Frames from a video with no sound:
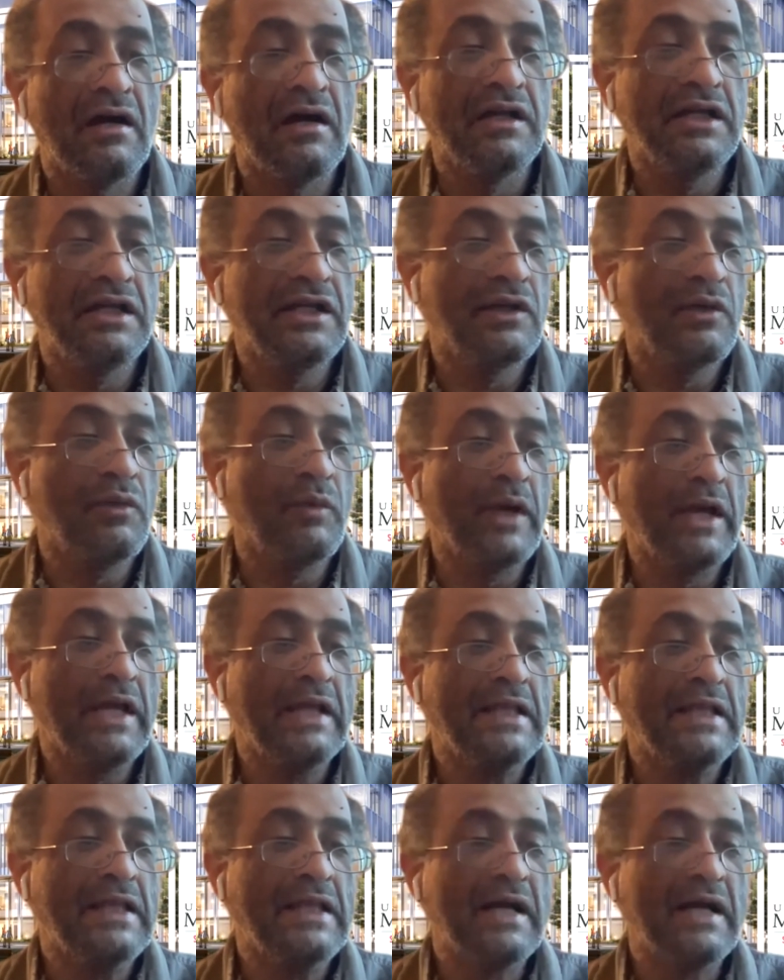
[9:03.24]
in a way
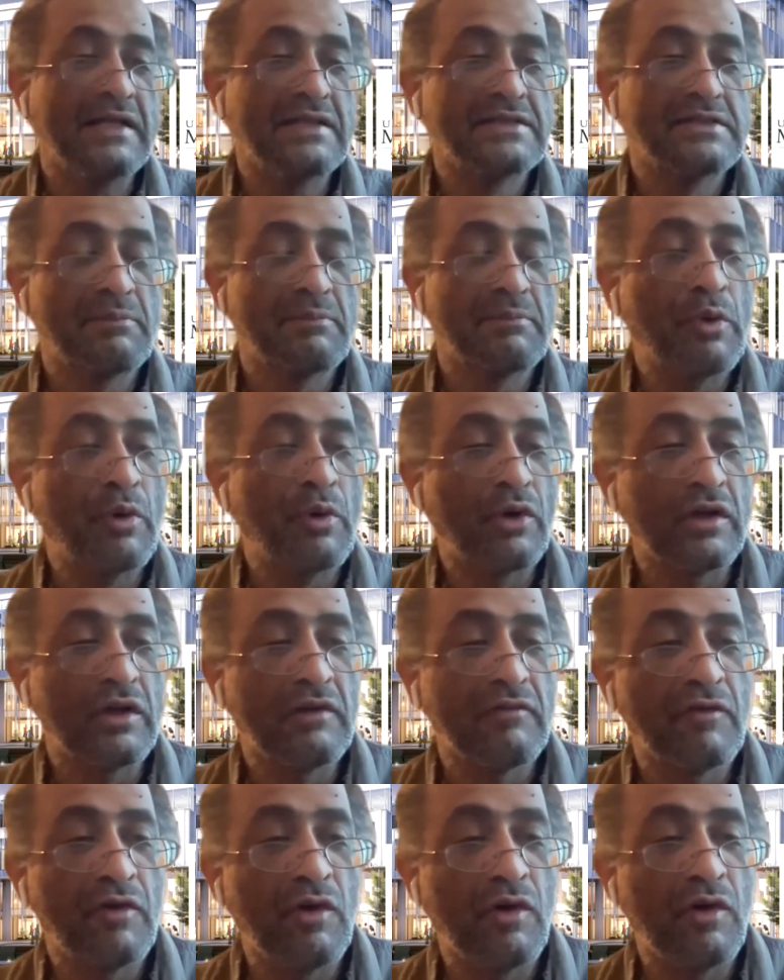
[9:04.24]
that is
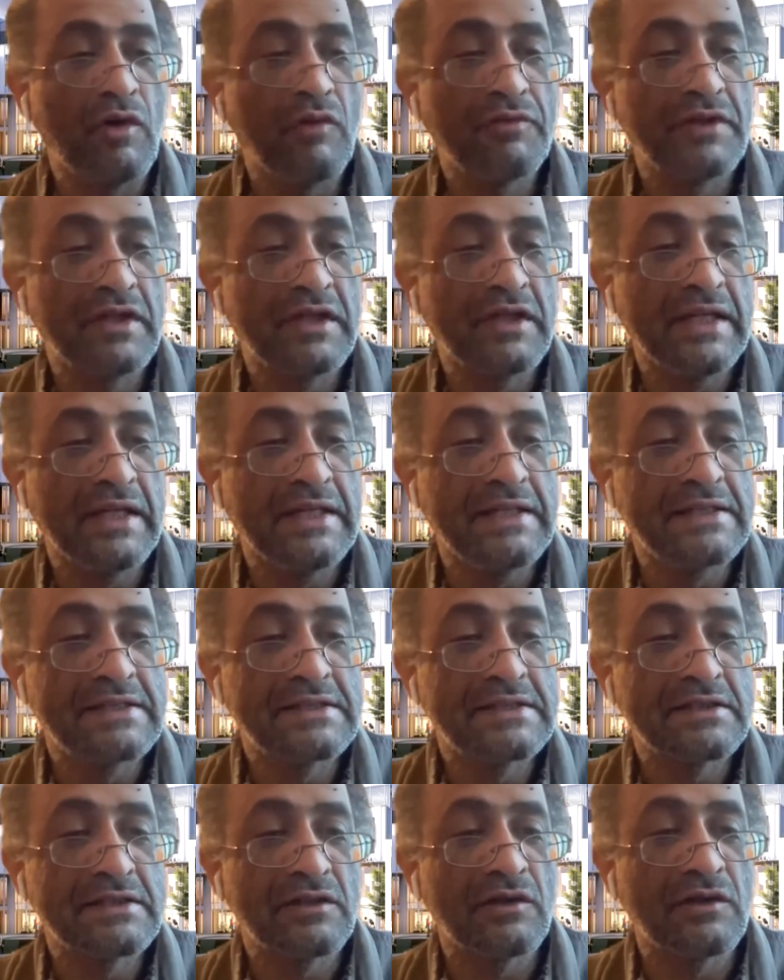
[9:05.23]
supportive of the
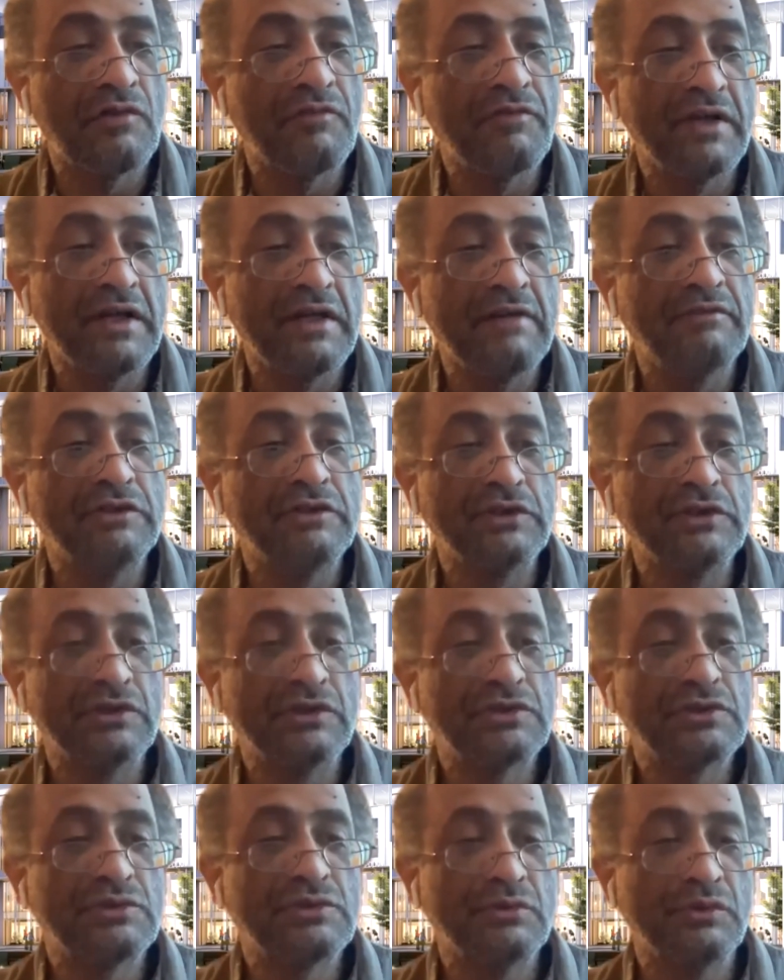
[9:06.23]
needs of individual
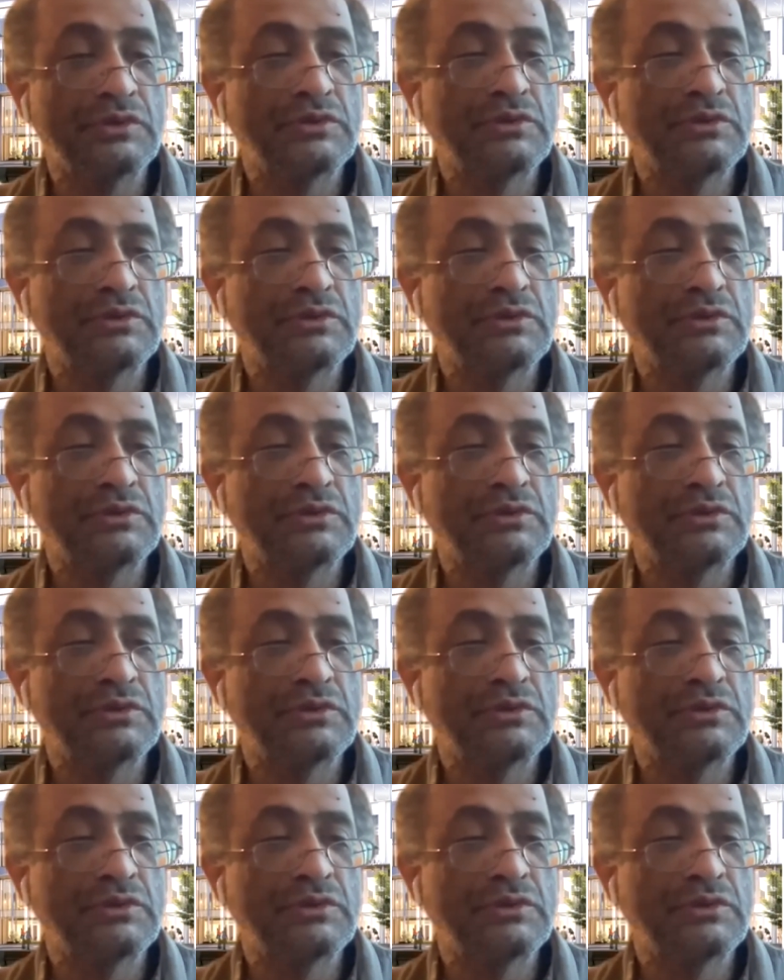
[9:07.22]
schools.